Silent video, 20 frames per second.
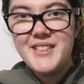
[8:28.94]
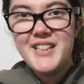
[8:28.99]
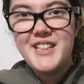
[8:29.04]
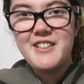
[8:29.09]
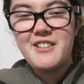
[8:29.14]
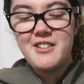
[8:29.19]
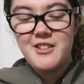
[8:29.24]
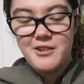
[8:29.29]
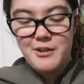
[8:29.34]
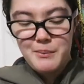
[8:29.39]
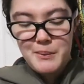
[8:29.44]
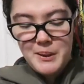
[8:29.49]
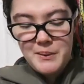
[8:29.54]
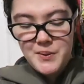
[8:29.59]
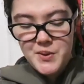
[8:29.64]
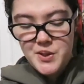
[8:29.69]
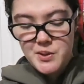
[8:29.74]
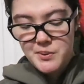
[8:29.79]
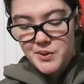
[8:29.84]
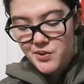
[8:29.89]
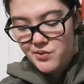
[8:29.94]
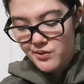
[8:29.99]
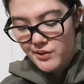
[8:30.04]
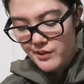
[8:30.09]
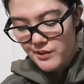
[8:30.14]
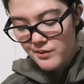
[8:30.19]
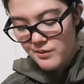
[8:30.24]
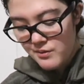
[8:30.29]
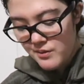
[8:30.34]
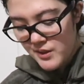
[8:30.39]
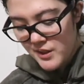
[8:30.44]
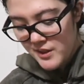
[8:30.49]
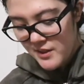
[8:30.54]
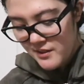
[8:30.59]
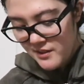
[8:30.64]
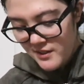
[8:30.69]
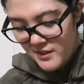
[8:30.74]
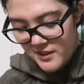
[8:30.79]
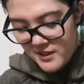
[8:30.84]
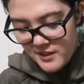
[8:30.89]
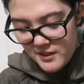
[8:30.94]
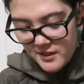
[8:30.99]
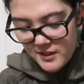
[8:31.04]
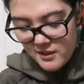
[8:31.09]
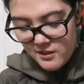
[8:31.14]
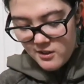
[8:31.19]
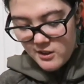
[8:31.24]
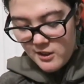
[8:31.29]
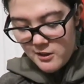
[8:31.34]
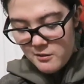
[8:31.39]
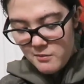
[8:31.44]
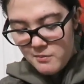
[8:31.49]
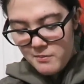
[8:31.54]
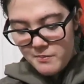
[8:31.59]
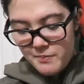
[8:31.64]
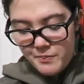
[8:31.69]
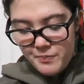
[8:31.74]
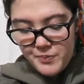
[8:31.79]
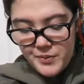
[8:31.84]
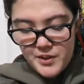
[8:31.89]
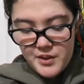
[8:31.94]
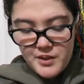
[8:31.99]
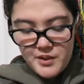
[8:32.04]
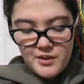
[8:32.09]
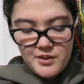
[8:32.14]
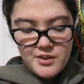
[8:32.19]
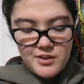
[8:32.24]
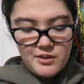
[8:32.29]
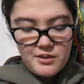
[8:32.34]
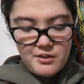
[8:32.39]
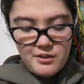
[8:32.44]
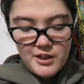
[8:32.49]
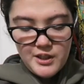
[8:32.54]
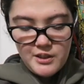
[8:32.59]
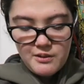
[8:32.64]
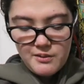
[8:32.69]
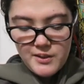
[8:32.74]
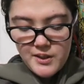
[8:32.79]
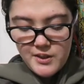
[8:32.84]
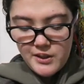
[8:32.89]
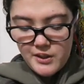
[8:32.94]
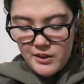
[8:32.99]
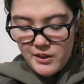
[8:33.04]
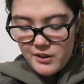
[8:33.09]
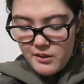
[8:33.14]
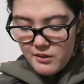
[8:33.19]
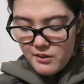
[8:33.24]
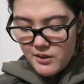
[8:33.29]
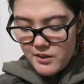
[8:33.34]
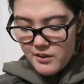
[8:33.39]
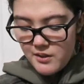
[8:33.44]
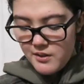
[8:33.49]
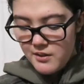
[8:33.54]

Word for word: I don't know, I'm having too much fun. Okay, so here we go.